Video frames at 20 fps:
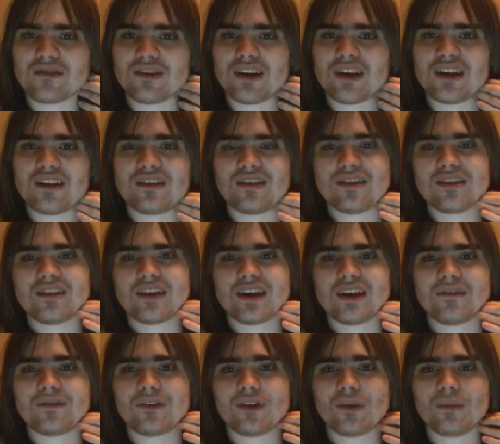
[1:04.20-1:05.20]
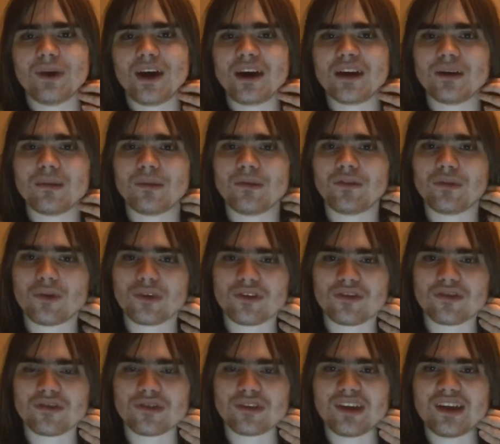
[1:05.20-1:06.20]
right into the Titanfall beta before
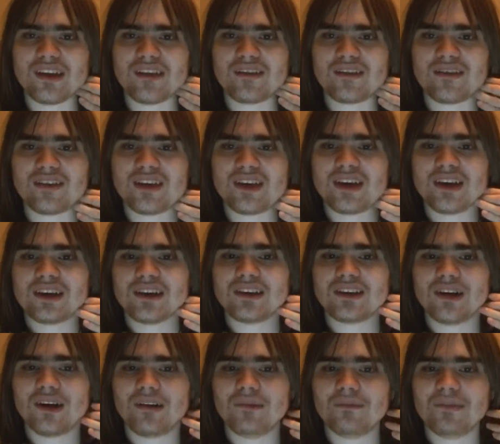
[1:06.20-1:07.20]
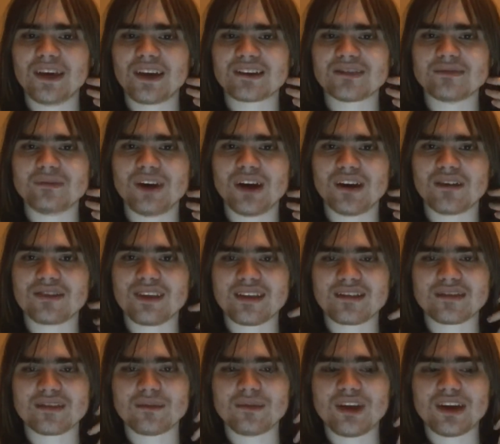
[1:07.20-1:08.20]
it's released next month.
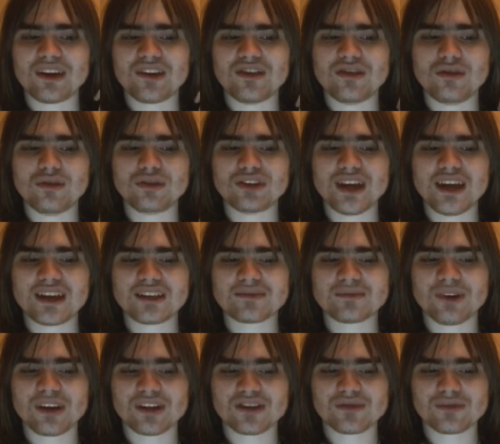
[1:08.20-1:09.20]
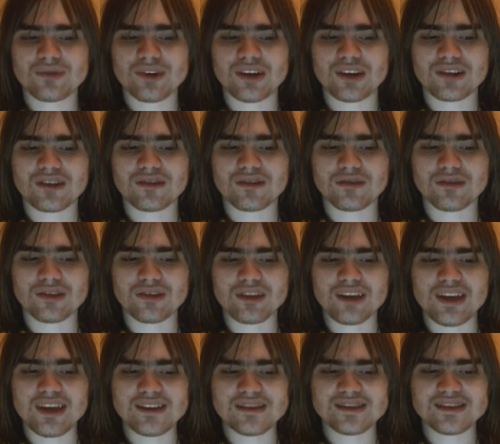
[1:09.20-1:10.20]
That's going to be a huge Xbox One
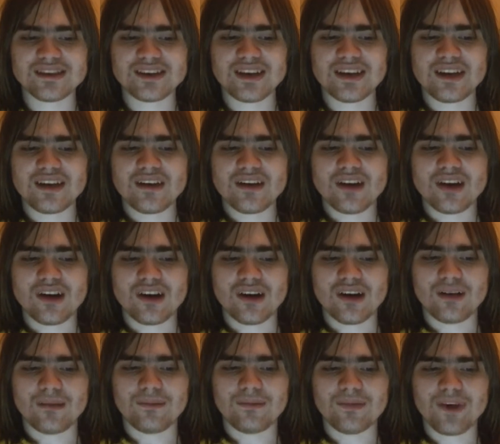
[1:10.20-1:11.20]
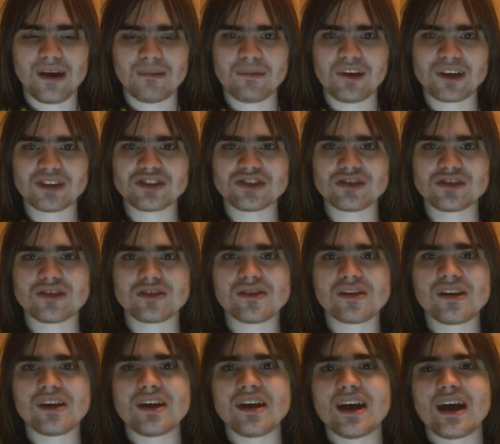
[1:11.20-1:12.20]
release. I'm not sure
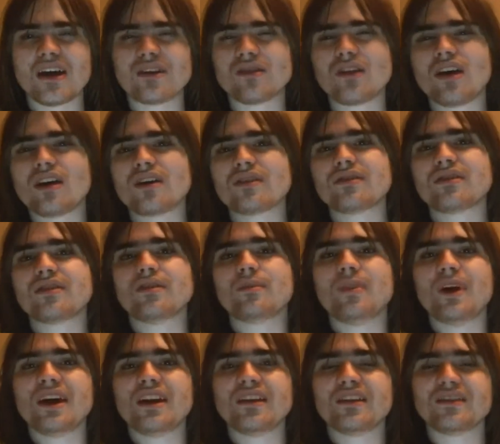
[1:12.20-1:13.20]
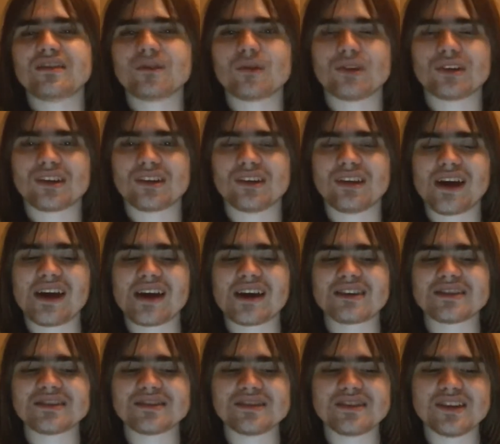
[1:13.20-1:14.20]
how long the beta is going to
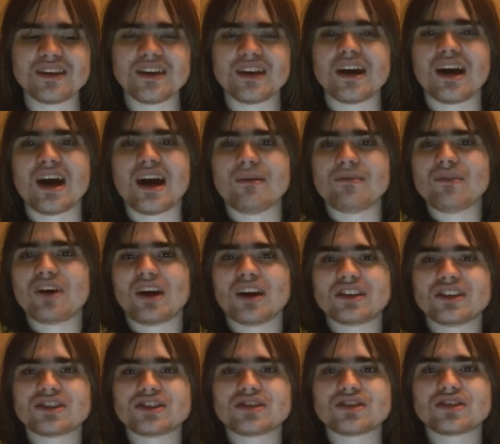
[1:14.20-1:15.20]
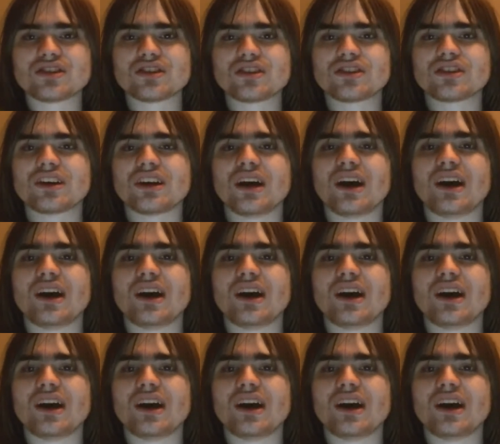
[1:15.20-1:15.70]
last. I'm not sure,